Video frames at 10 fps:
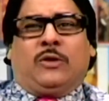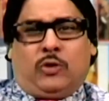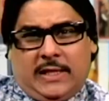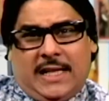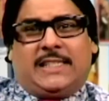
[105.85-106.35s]

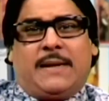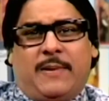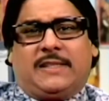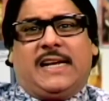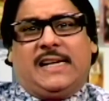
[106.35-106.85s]
Those are the
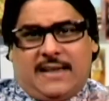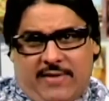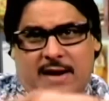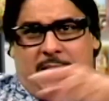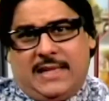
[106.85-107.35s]
cheapest deals
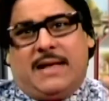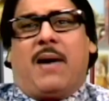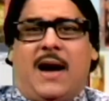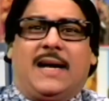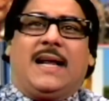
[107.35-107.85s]
available in the
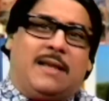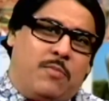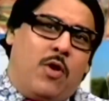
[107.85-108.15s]
market at the